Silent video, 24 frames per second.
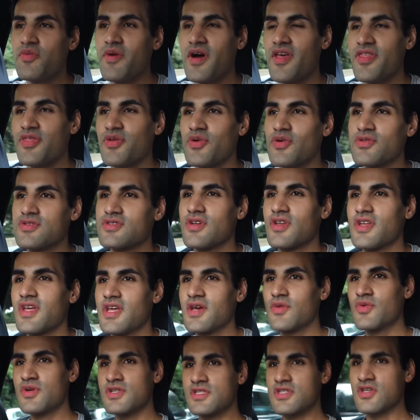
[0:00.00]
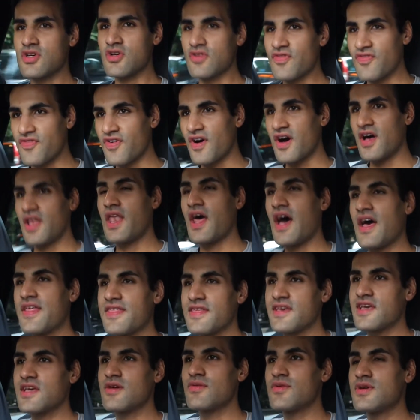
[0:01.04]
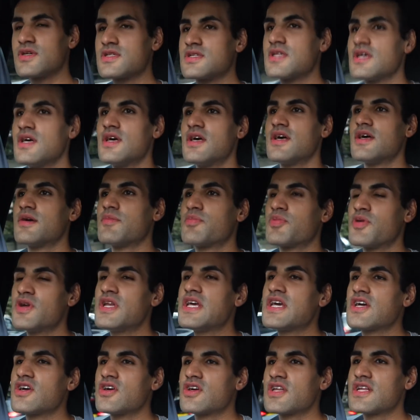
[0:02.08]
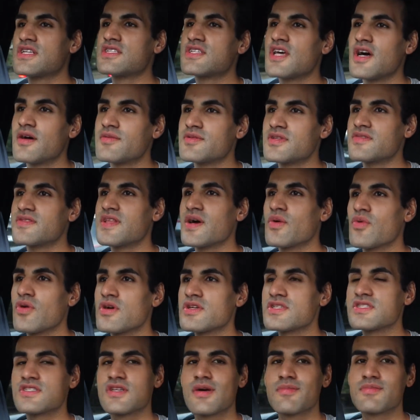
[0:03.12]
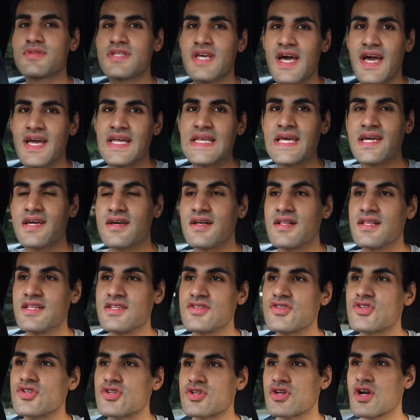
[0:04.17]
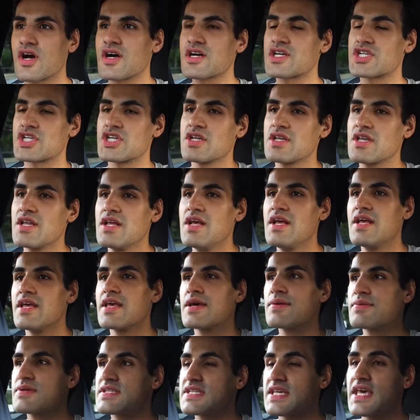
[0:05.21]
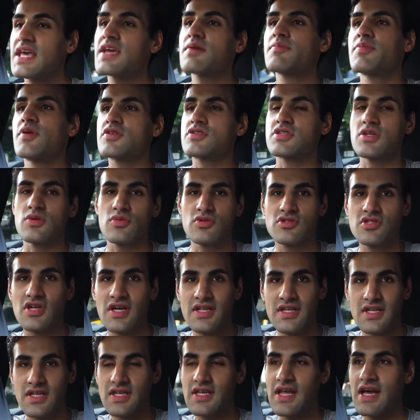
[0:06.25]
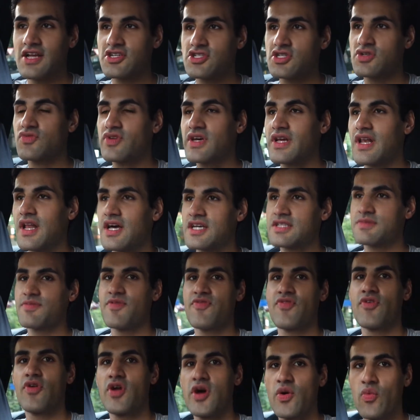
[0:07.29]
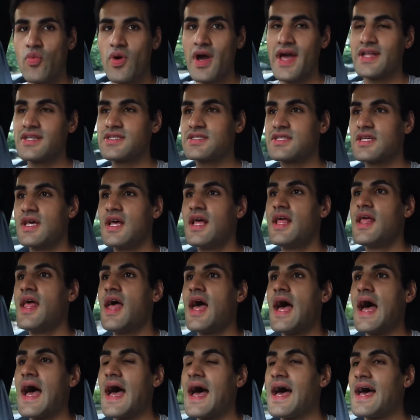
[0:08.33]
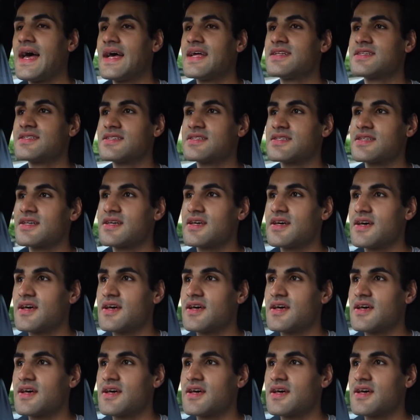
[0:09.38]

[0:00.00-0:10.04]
my thoughts on it. It was good fun. I think it was pretty good in terms of there was some technical instruction. It was kickboxing, which I didn't actually realize before I went, and